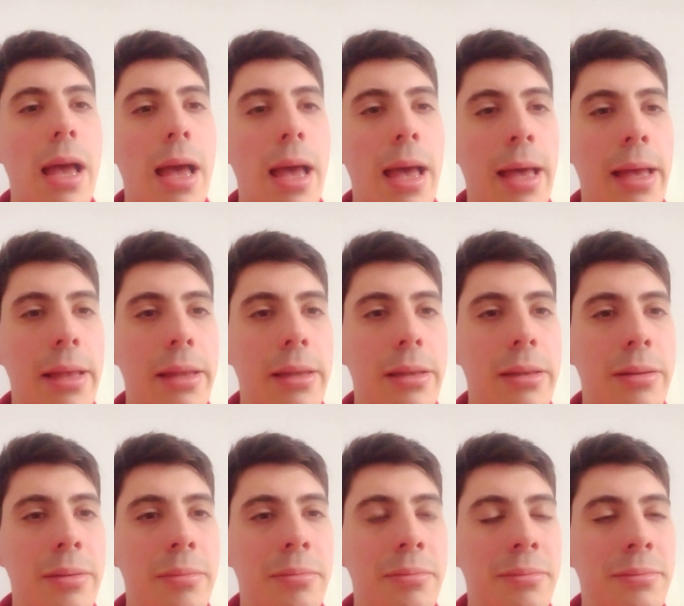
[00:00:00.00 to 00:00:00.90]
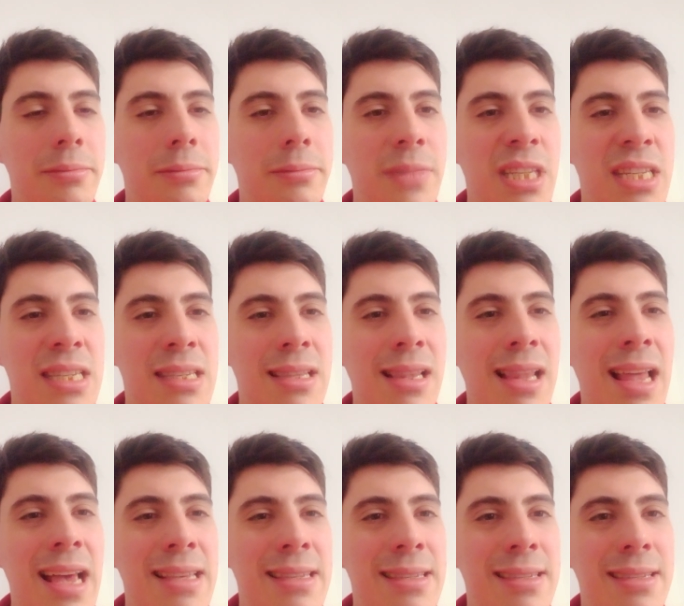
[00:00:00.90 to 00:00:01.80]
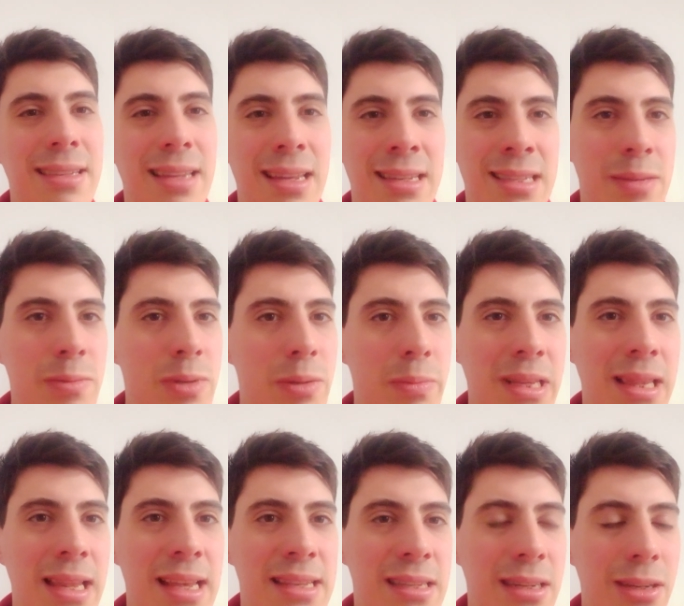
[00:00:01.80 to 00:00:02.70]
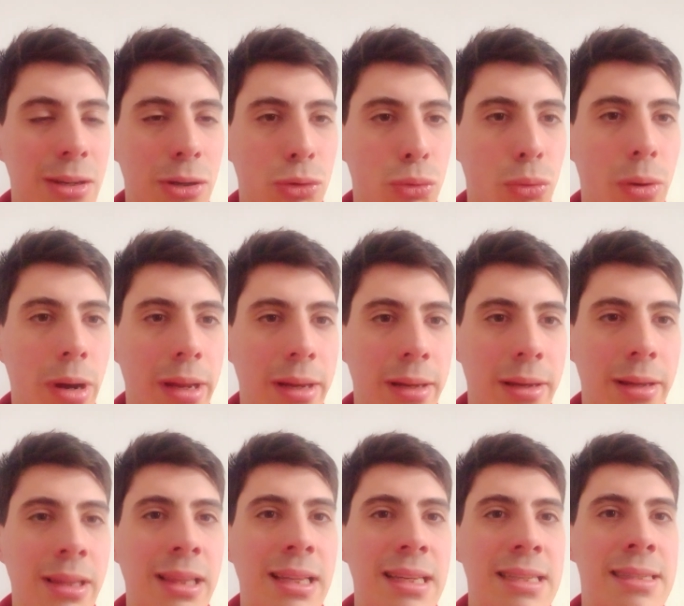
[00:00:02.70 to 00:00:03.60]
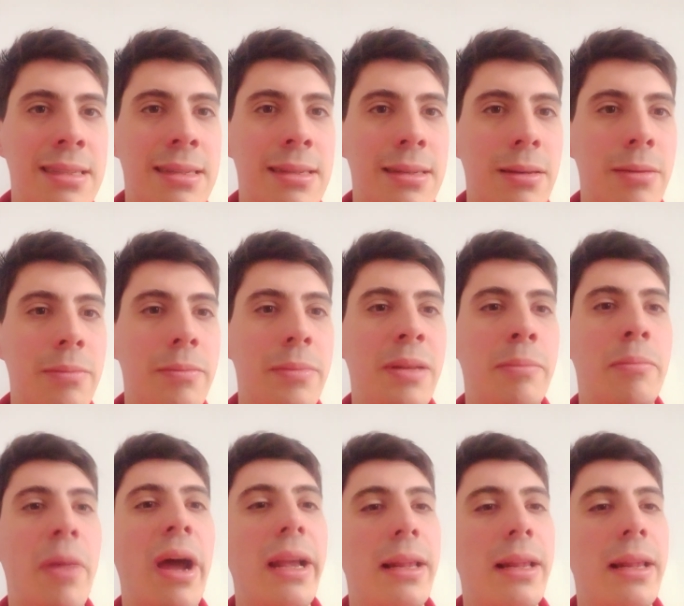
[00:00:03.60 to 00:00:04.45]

and there's less it seems a bit less intertwined at least my